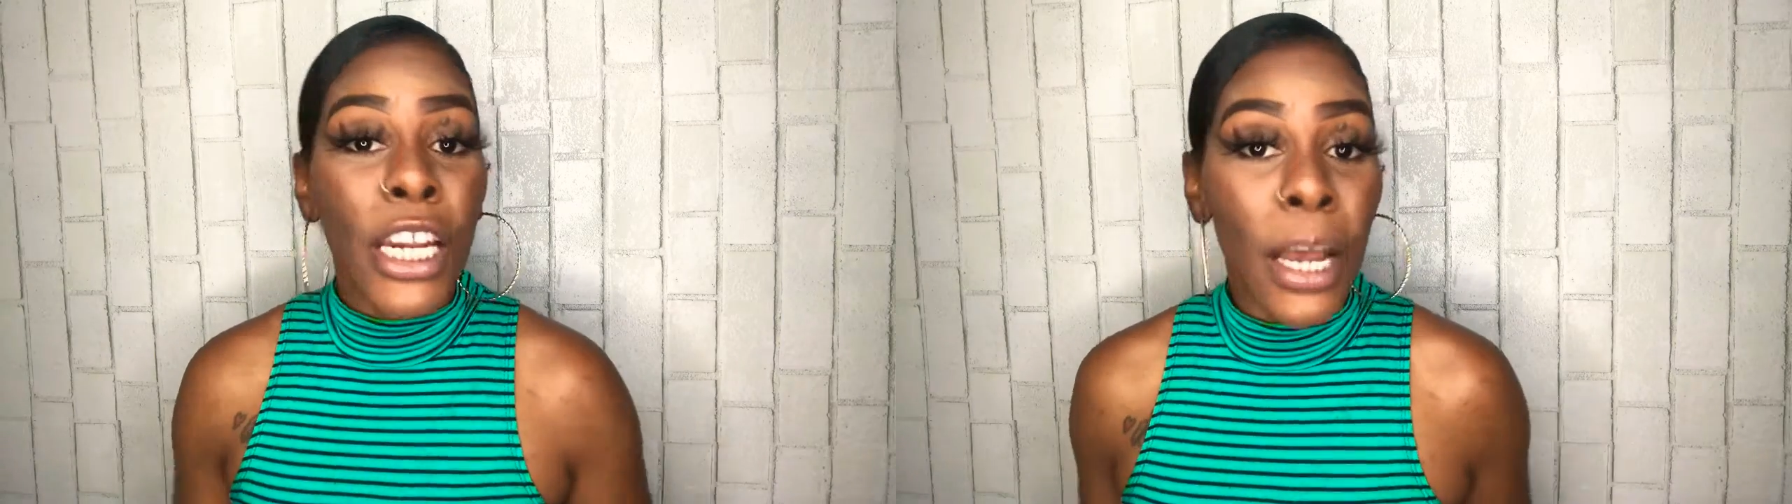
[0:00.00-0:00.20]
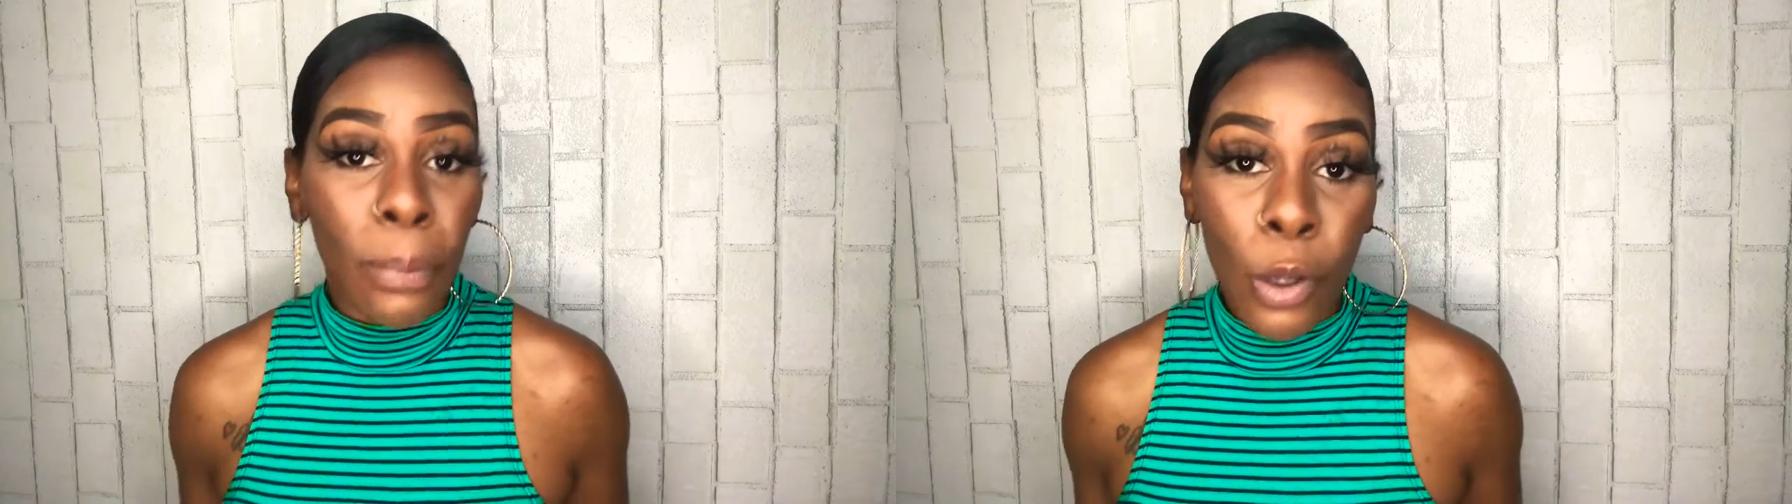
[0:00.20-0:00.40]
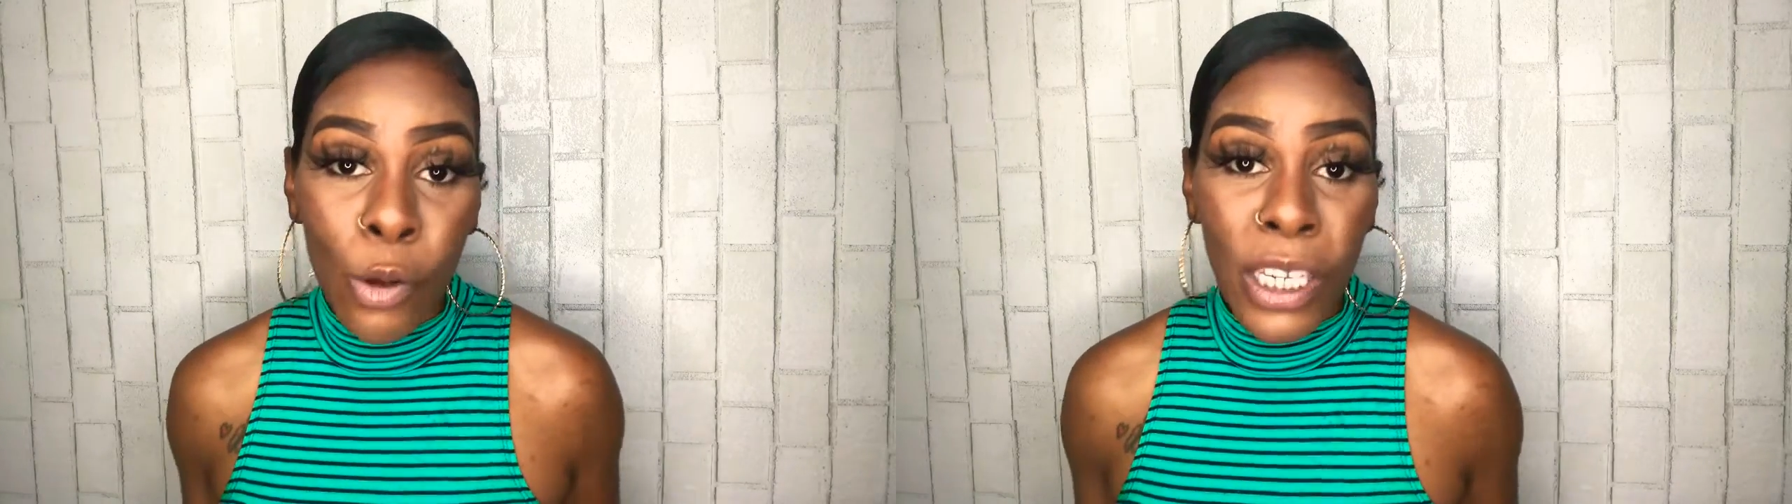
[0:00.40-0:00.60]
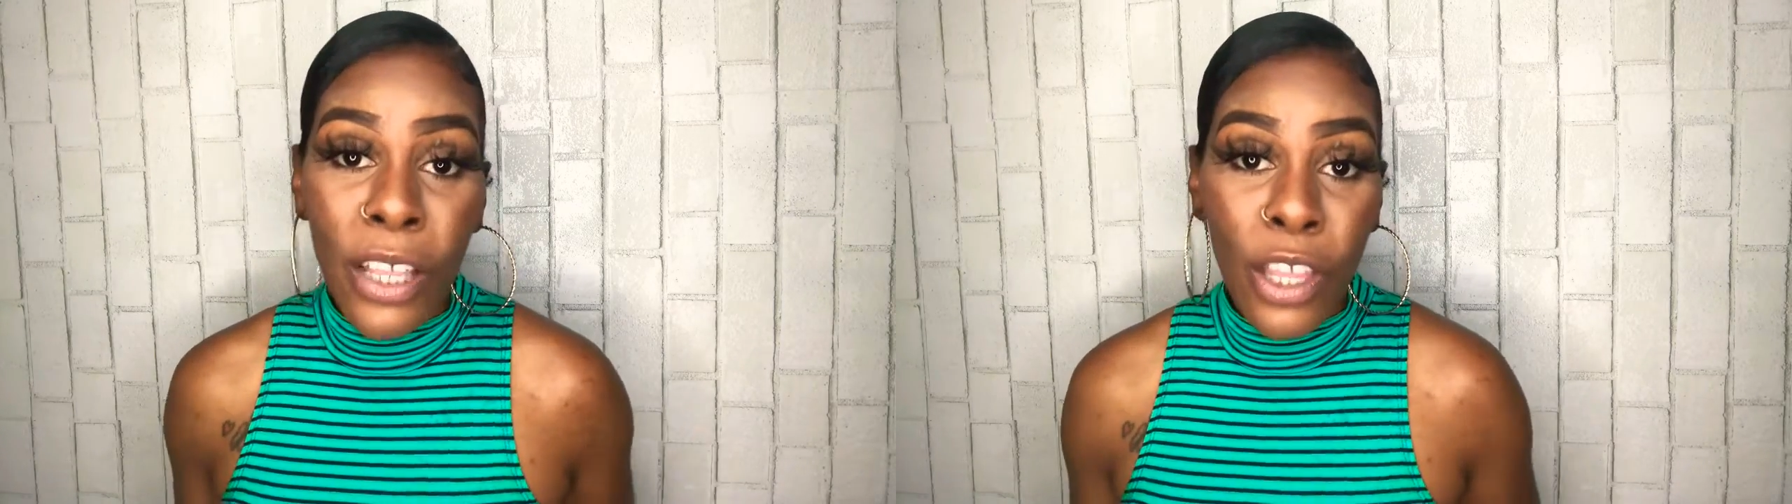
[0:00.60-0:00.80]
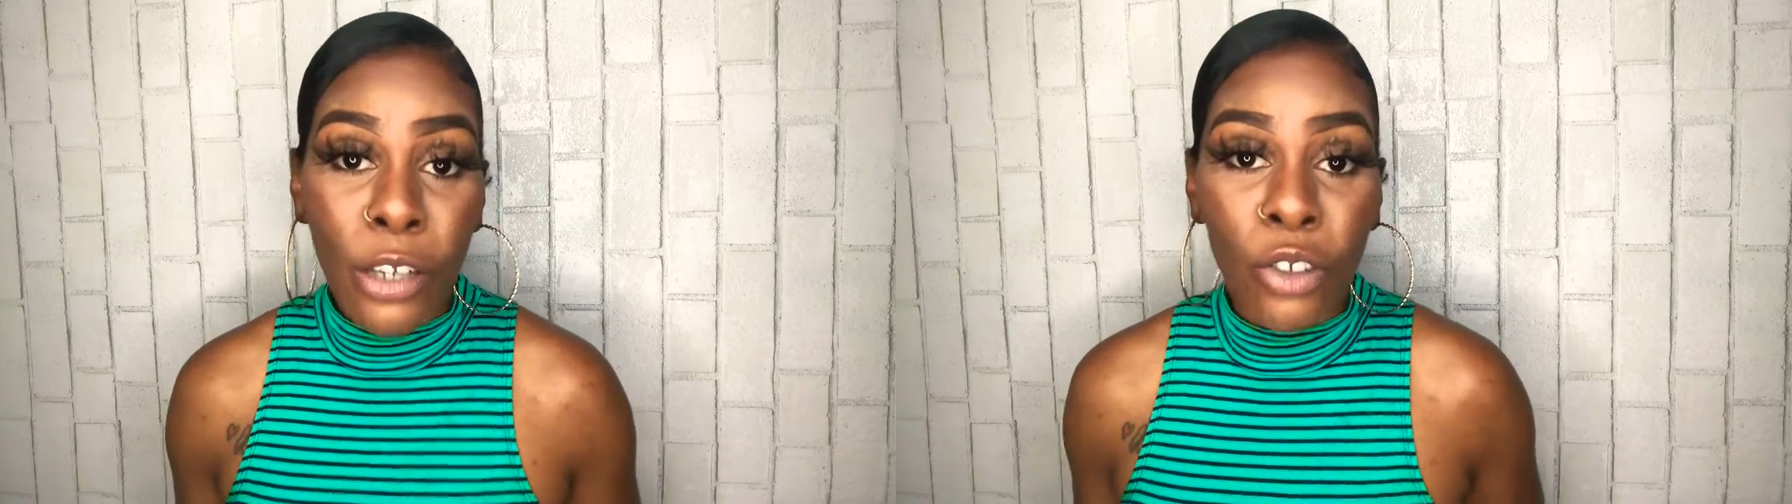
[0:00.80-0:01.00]
up losing
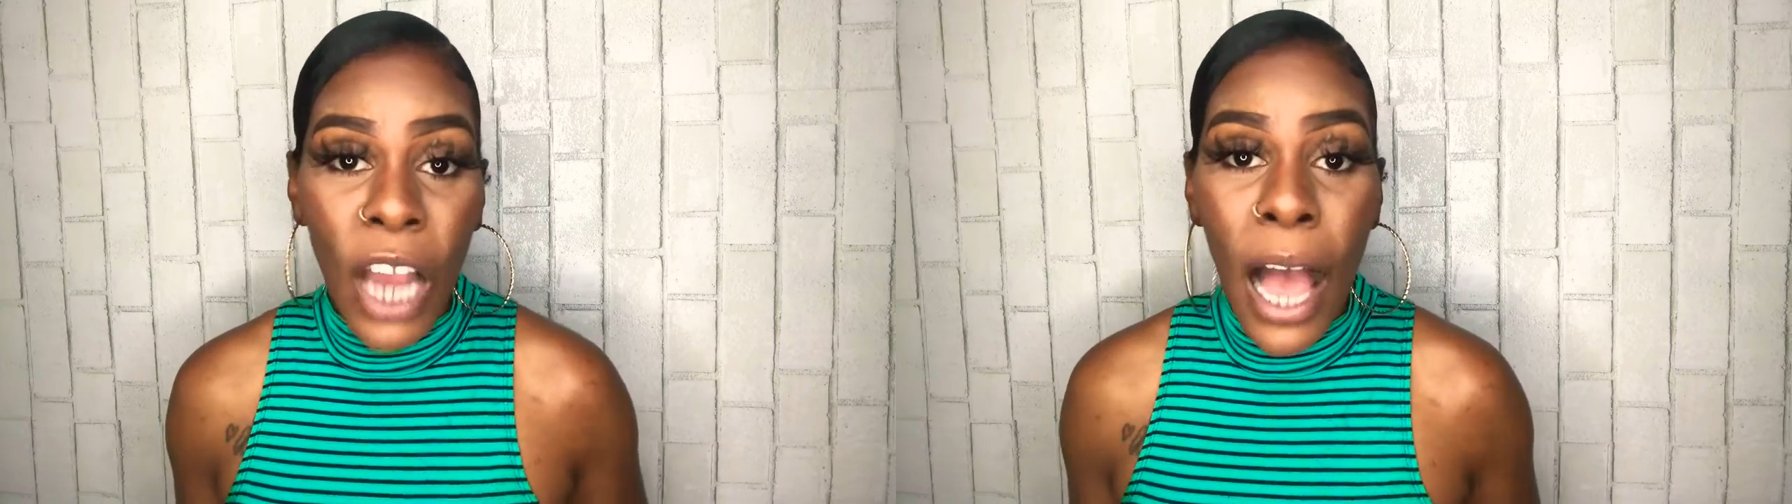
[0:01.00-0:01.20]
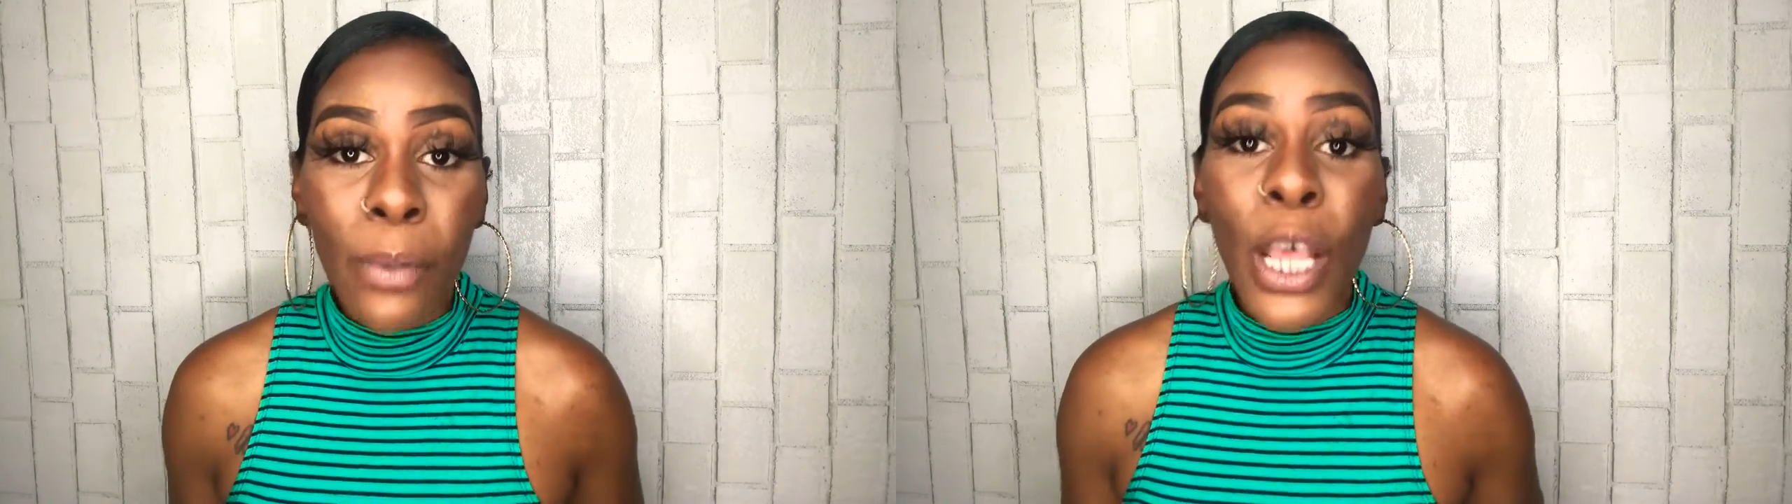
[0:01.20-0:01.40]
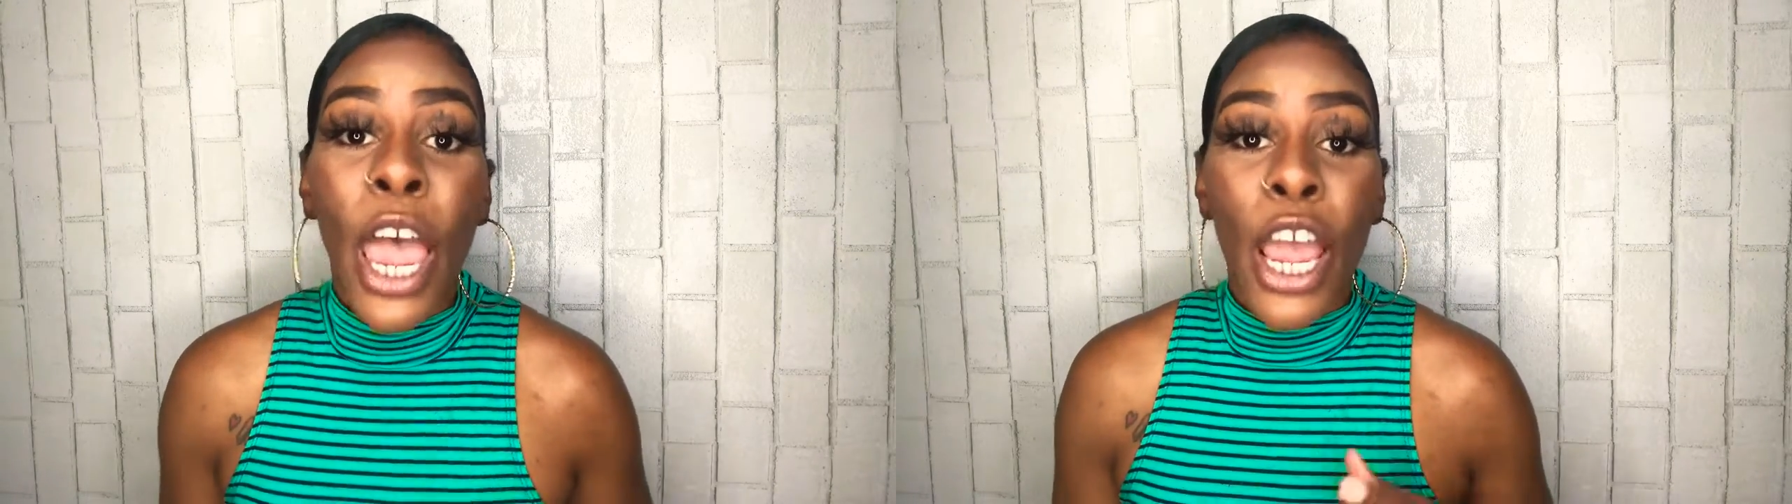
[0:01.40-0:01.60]
their jobs